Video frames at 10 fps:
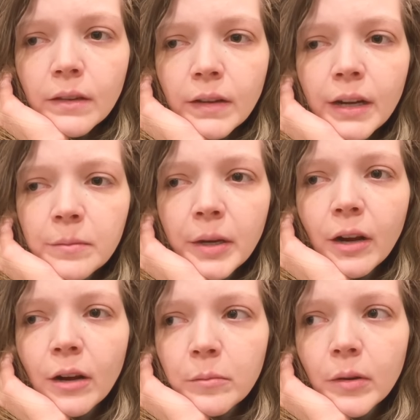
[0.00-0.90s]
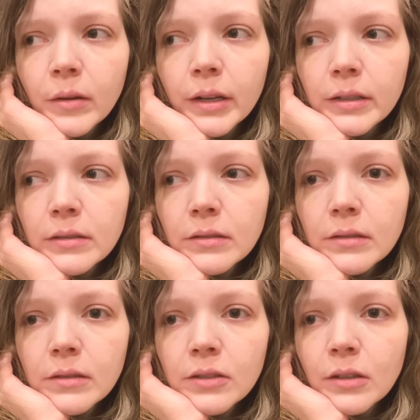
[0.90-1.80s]
had my heart broken
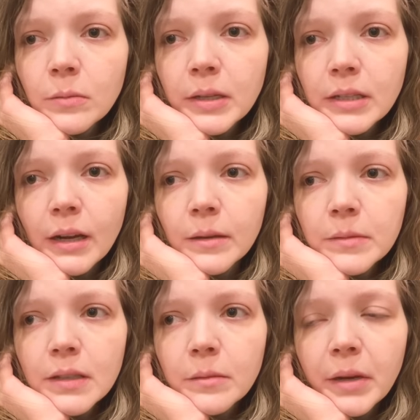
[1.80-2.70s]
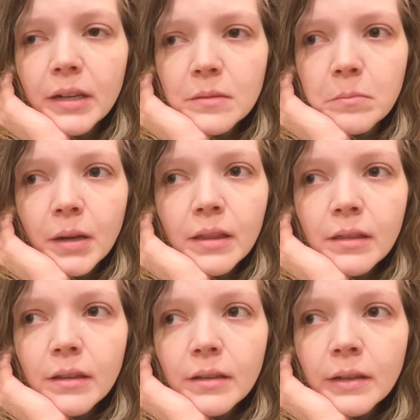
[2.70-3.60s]
so many times in the past
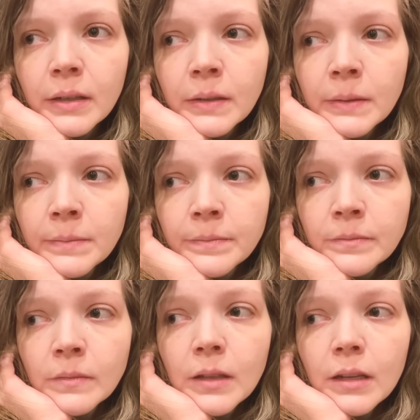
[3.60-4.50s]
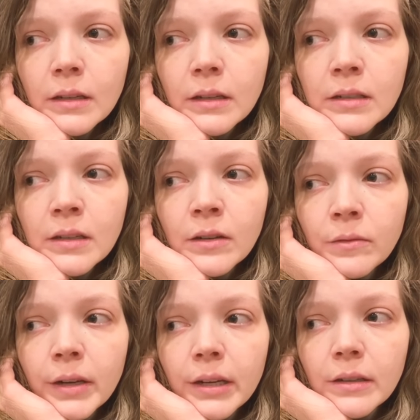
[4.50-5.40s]
month. It's
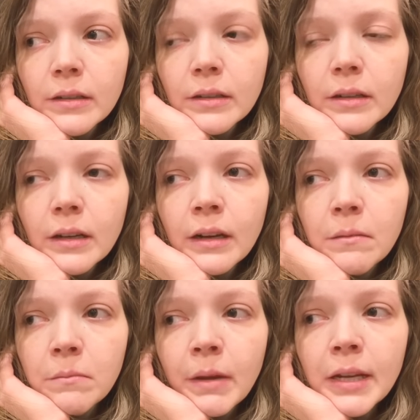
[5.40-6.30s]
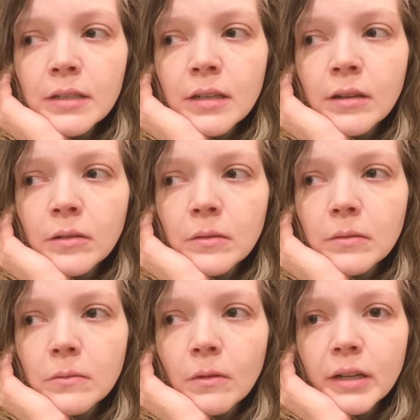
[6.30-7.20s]
unreal and it makes
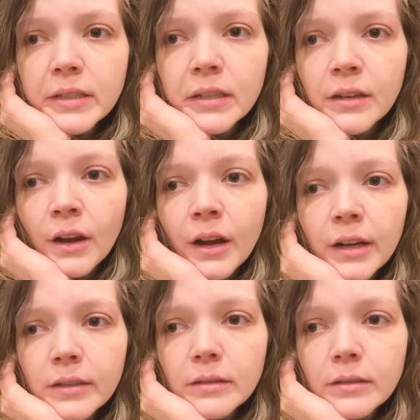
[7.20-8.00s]
you want to not